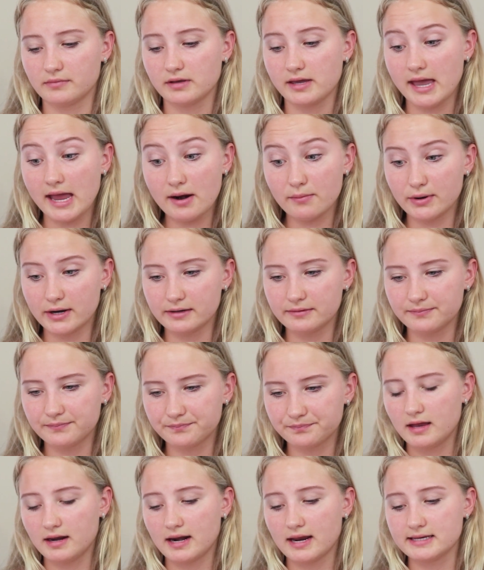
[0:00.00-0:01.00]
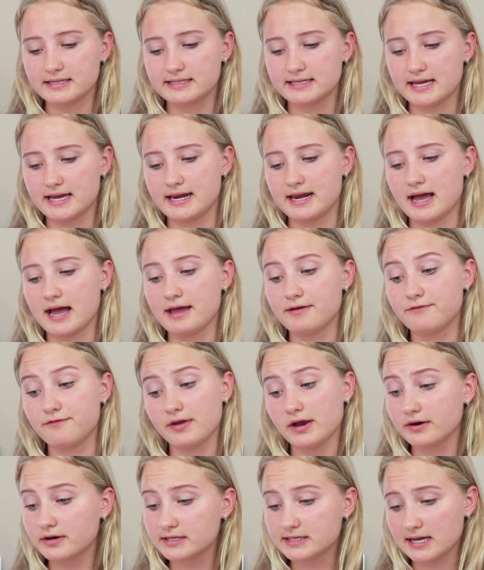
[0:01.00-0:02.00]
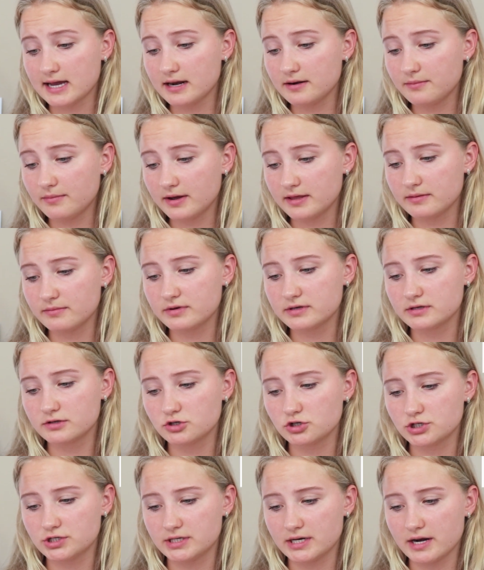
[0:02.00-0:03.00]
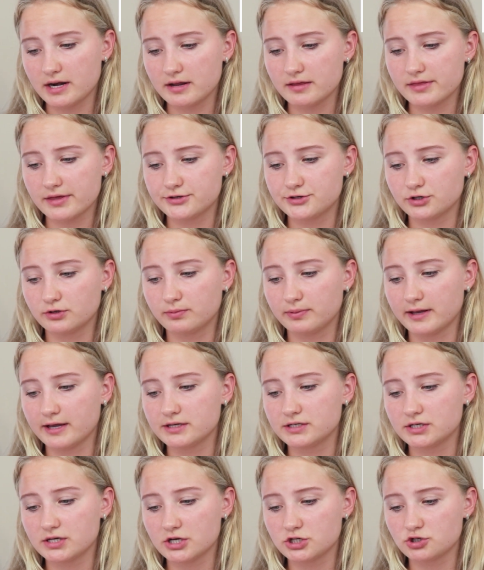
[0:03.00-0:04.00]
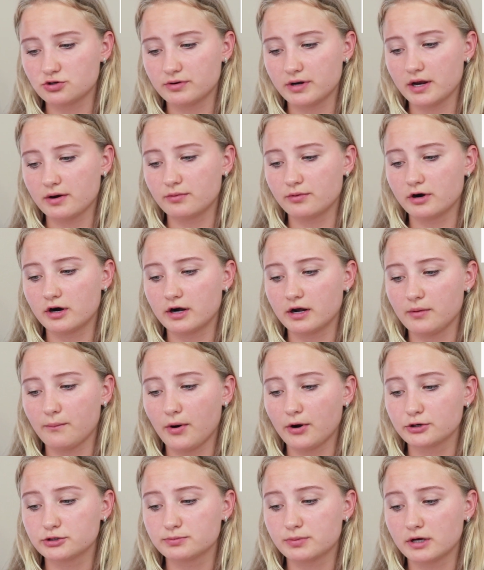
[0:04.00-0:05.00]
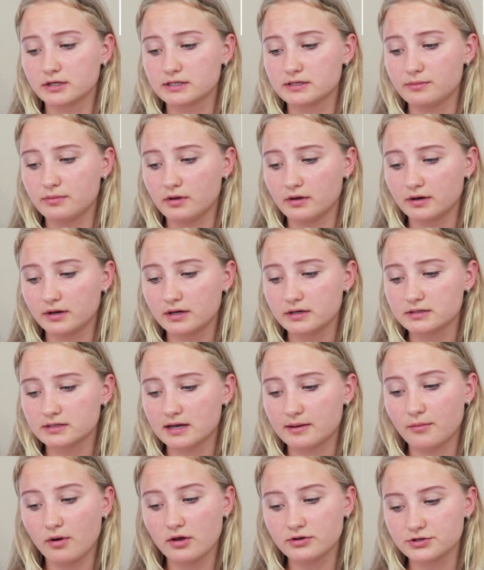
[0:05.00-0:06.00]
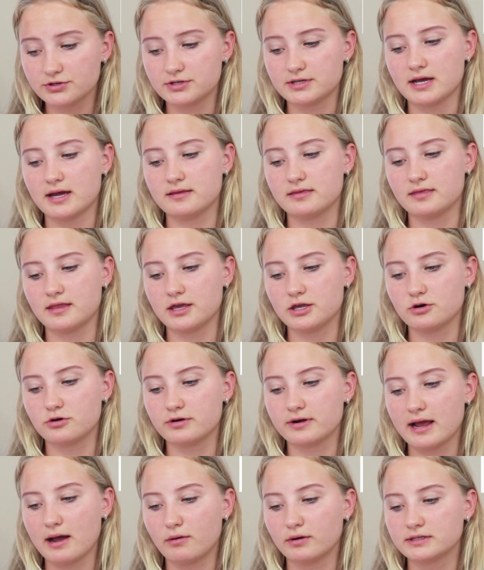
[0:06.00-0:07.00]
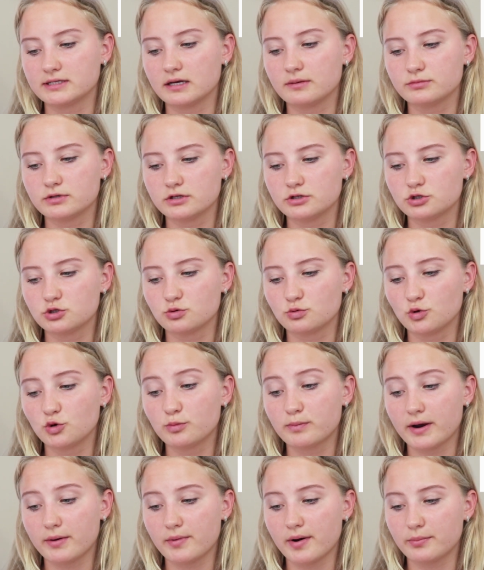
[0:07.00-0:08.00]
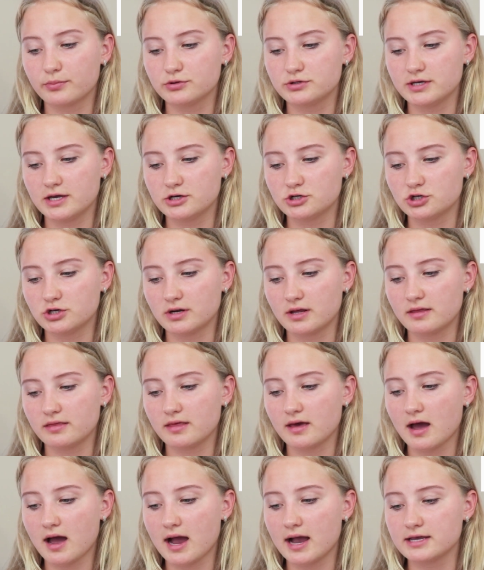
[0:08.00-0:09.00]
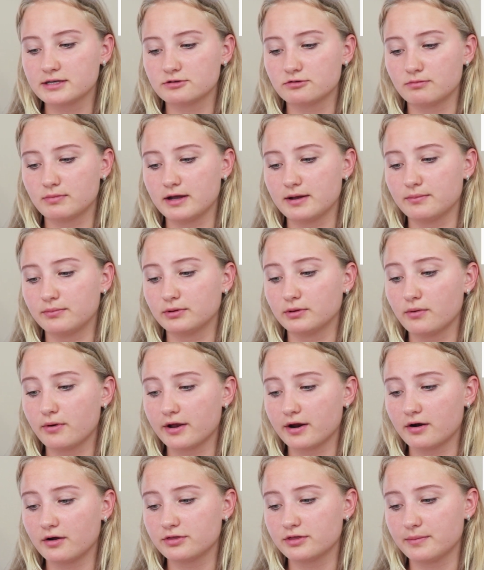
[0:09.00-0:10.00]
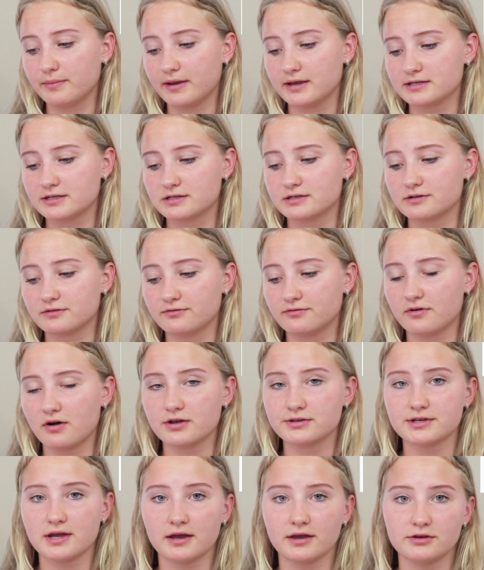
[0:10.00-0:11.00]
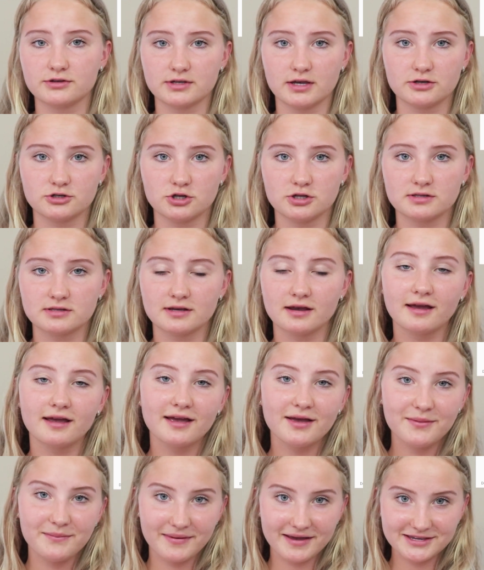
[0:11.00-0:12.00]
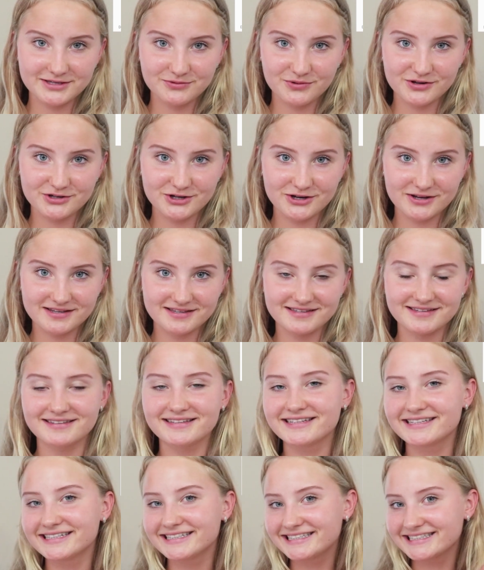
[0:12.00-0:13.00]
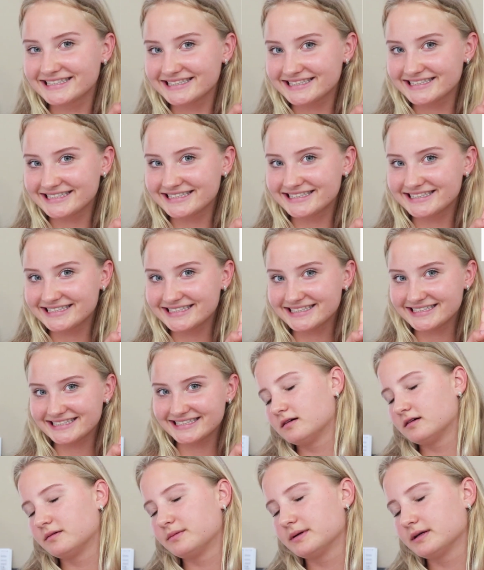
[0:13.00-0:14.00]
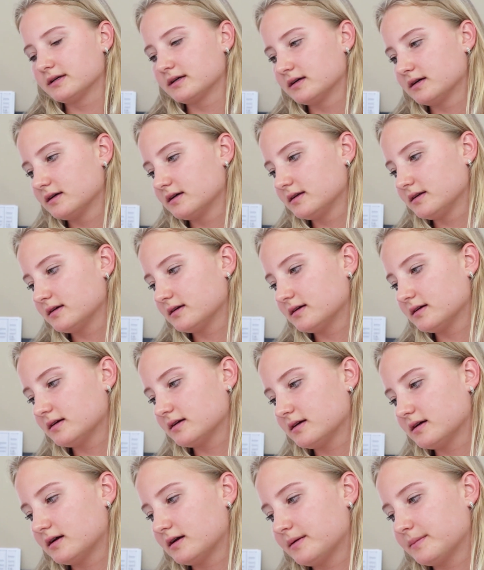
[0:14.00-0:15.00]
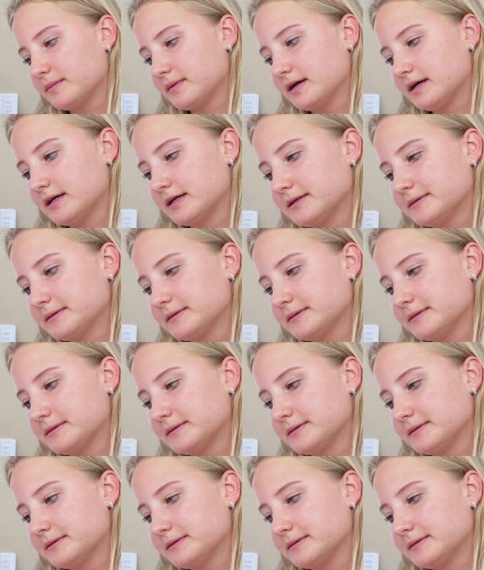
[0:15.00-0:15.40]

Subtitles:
Karen and I said, I'm very saddened by the misunderstanding that took place yesterday regarding my responsibilities. I'm also saddened that you're now attempting to ruin my reputation in the eyes of my employer on the basis of false accusations. Best wishes. Oh my god.